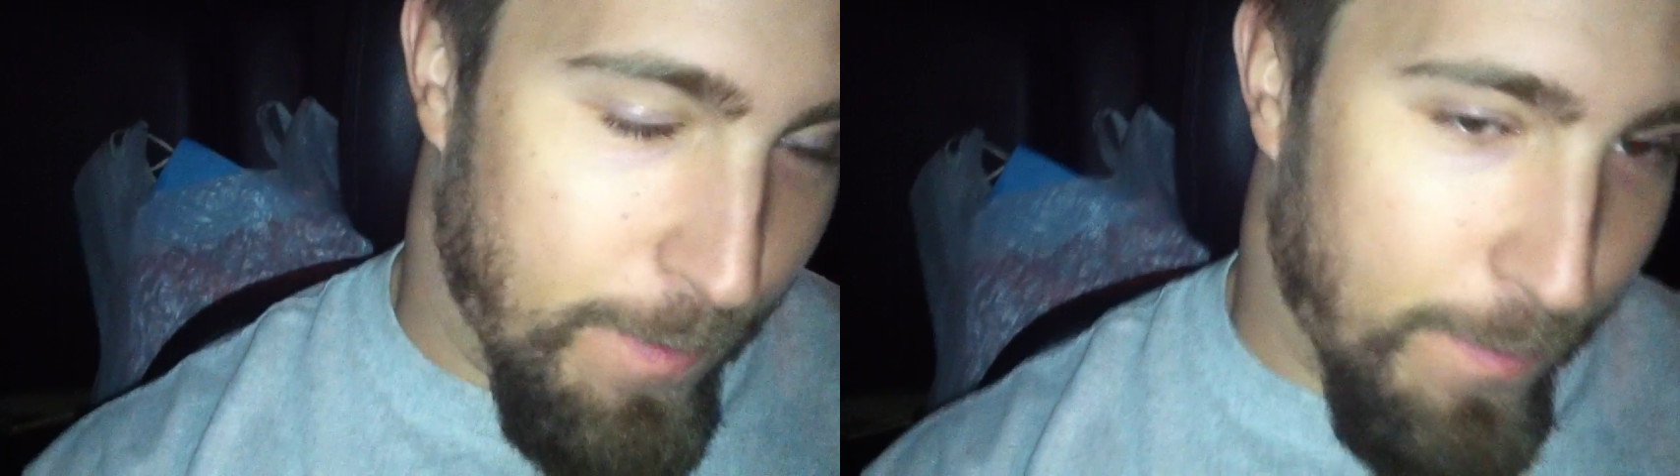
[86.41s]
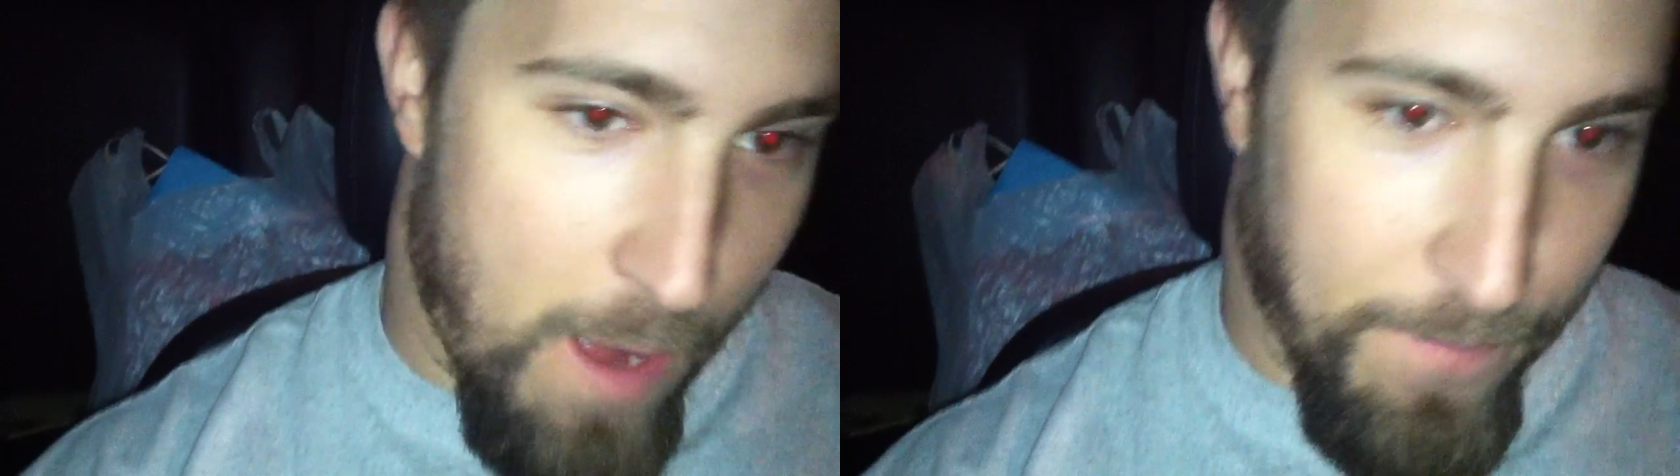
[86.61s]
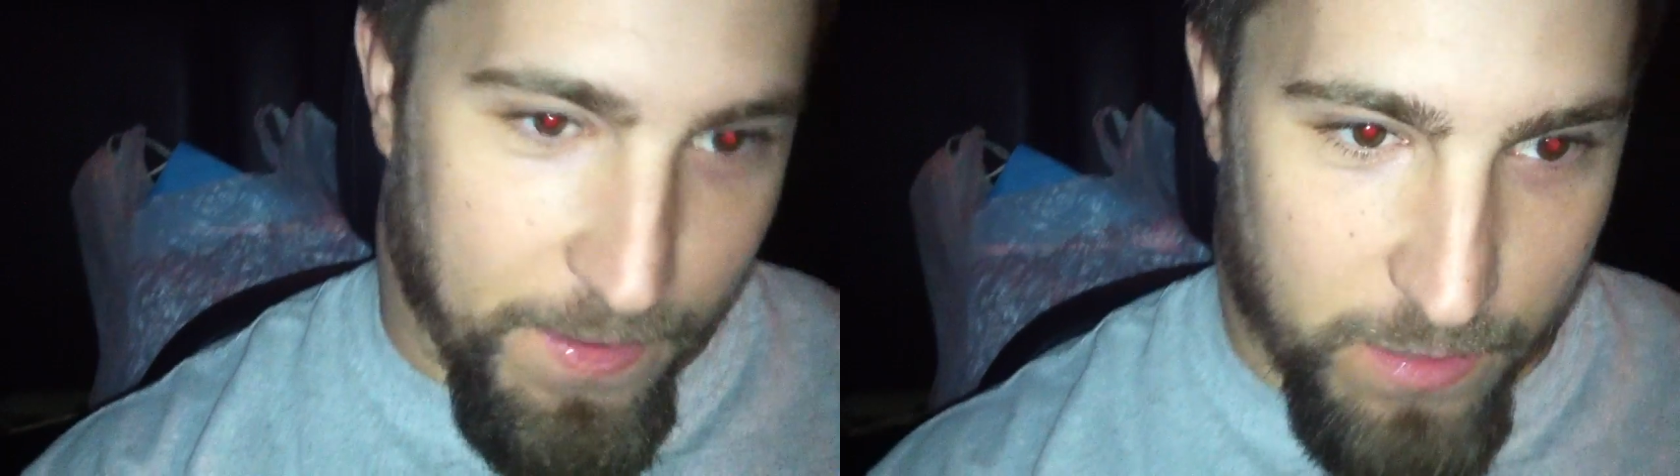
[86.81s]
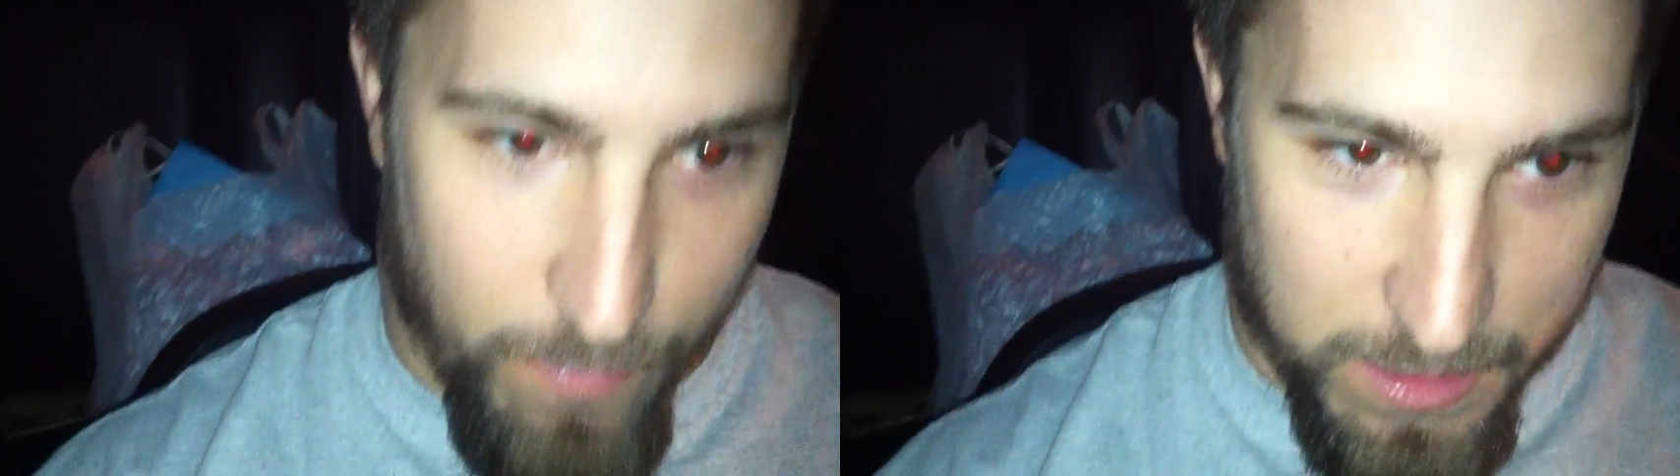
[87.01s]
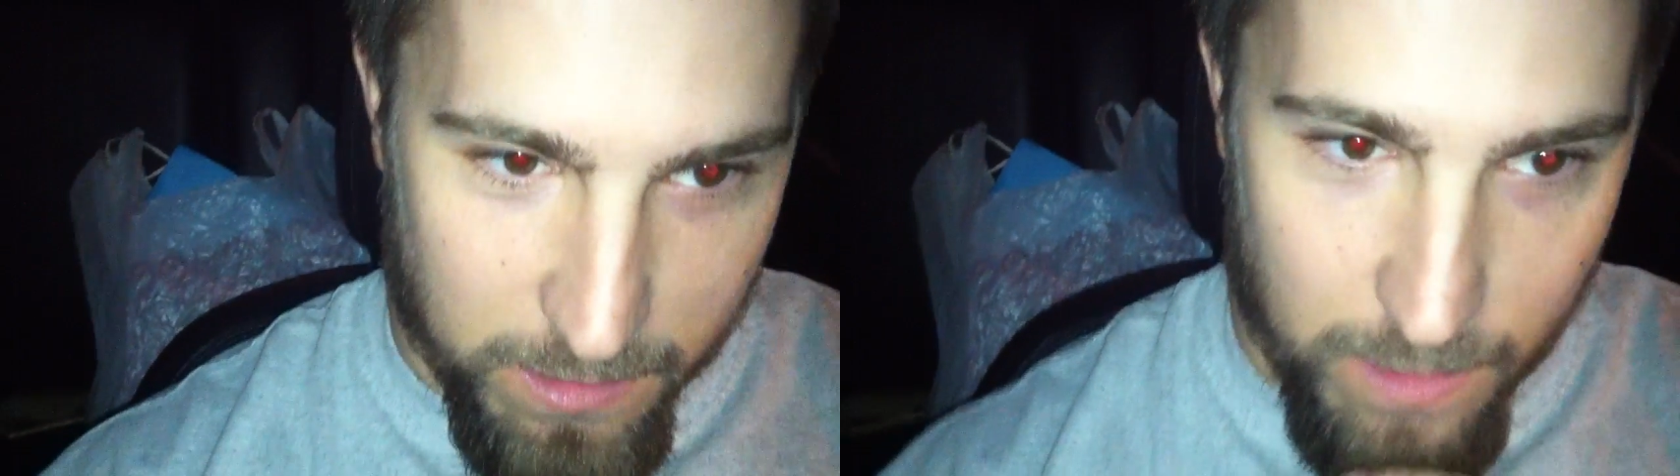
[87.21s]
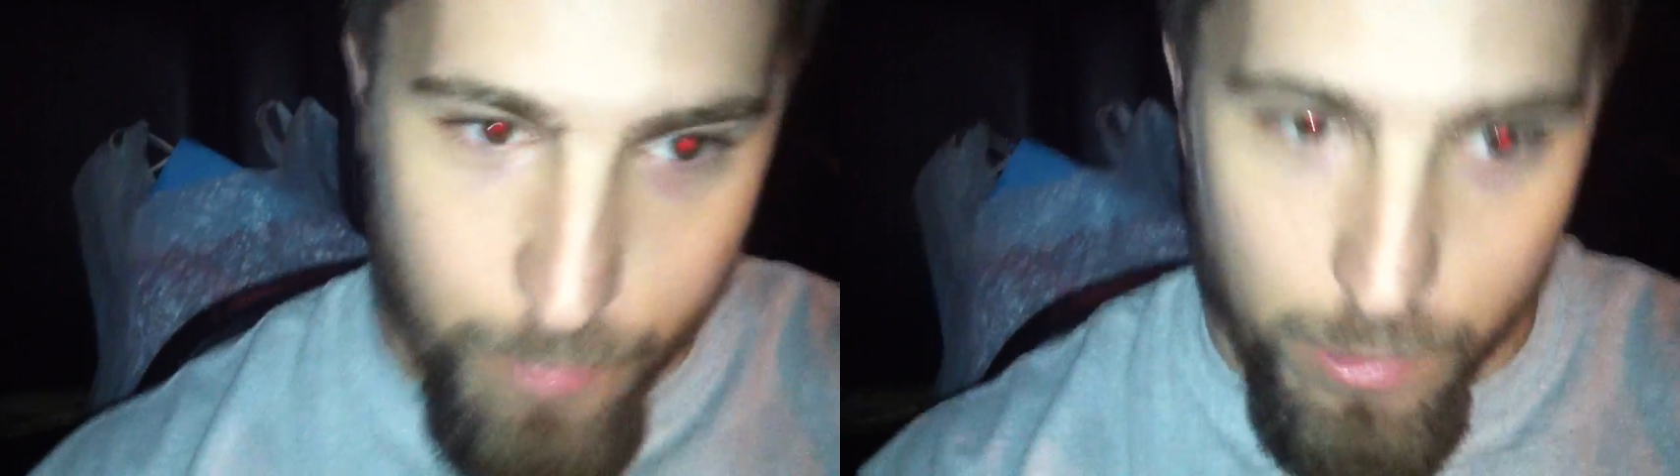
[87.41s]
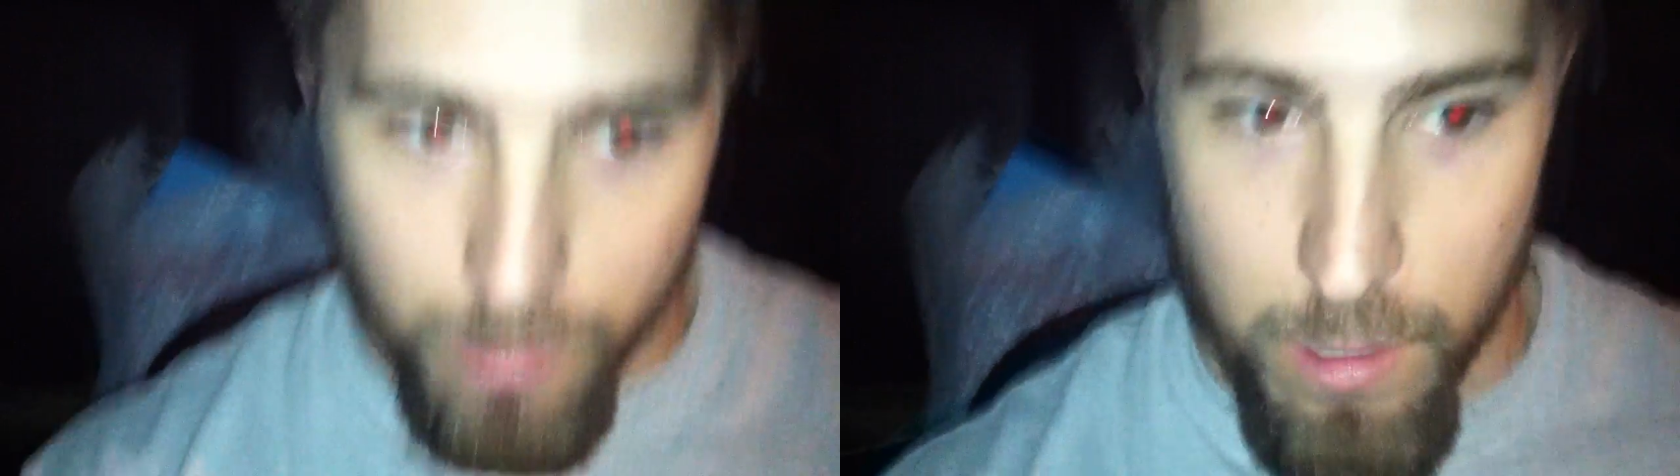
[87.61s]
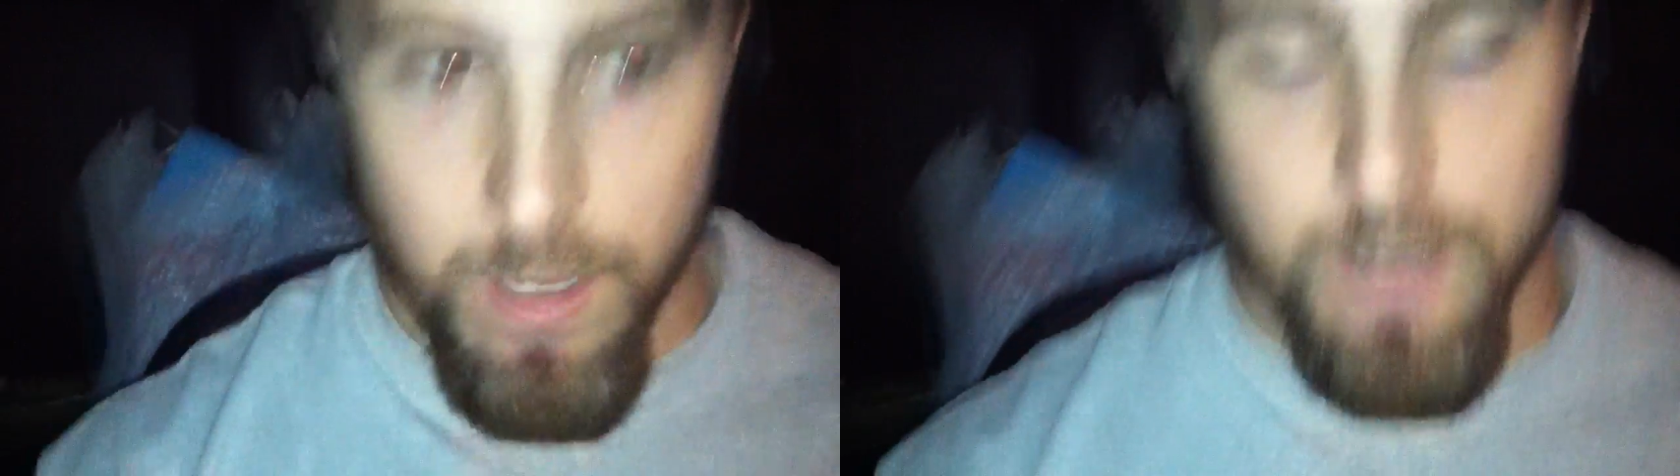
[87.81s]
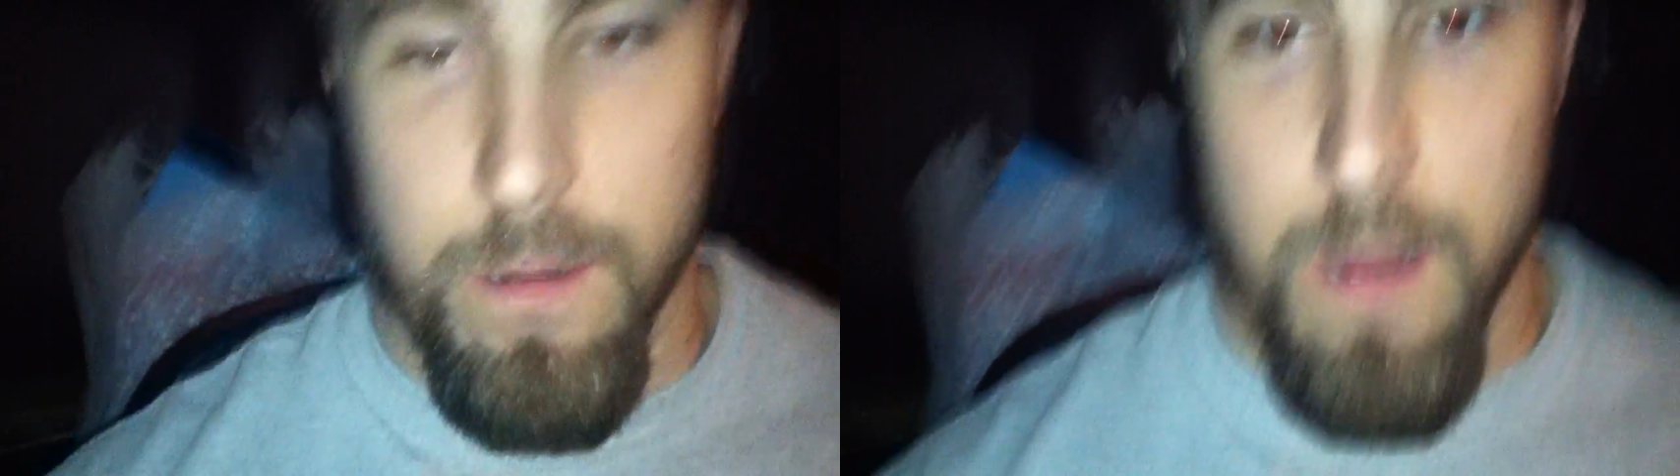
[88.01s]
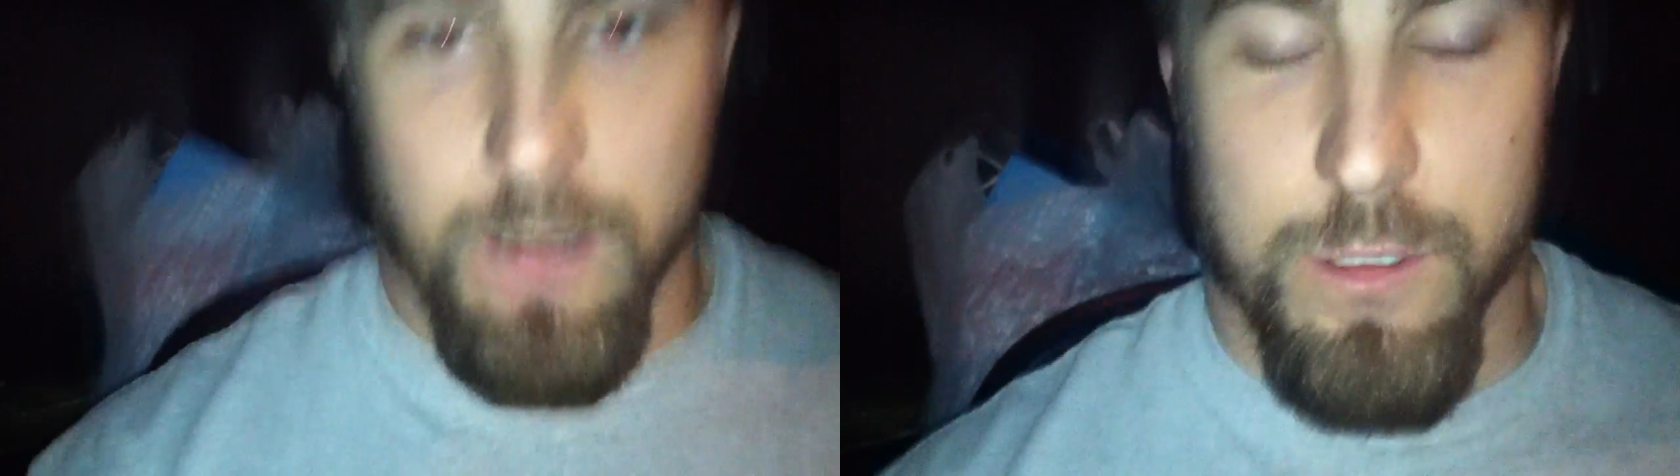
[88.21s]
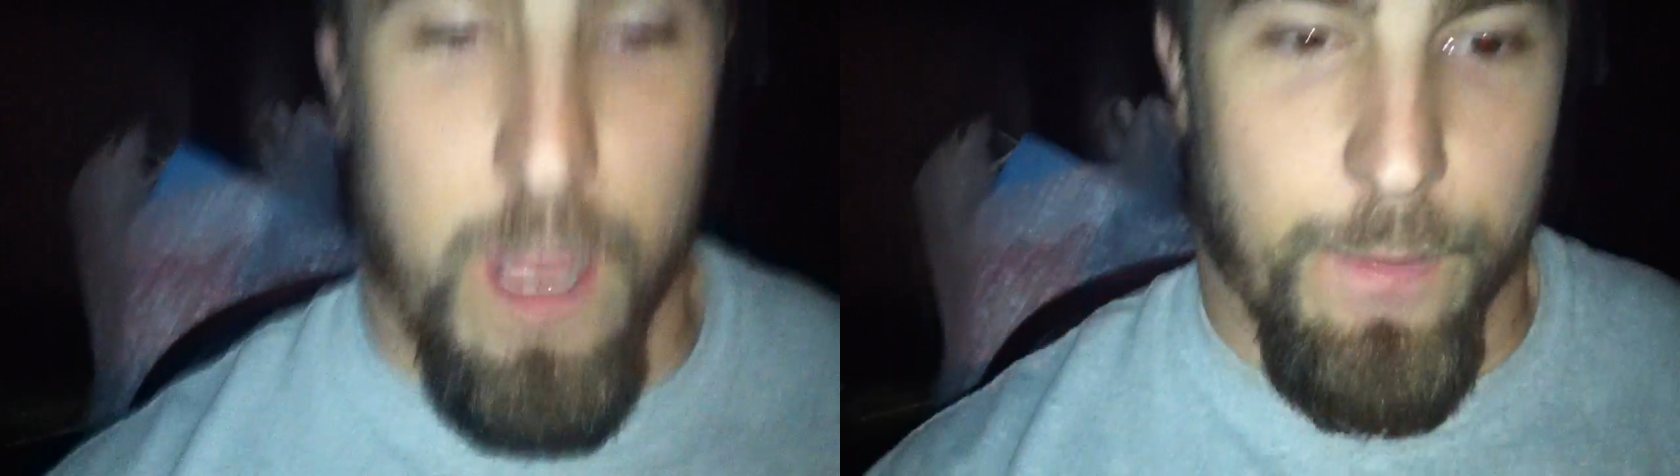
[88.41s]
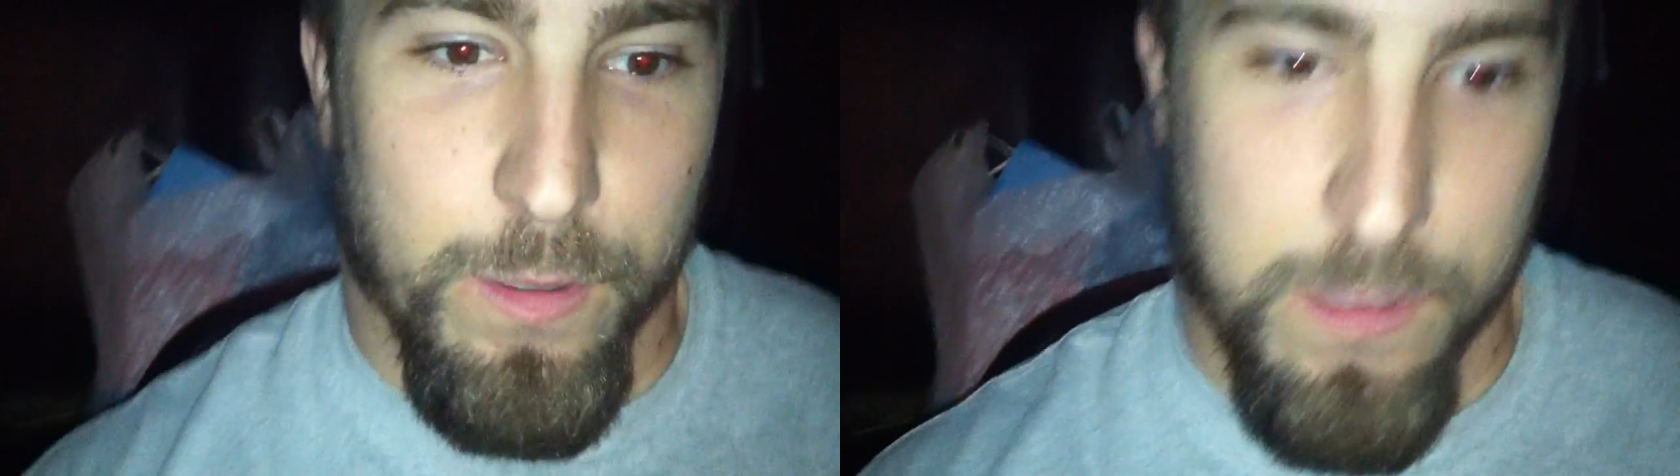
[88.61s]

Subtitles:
pump this muscle up real good and try to put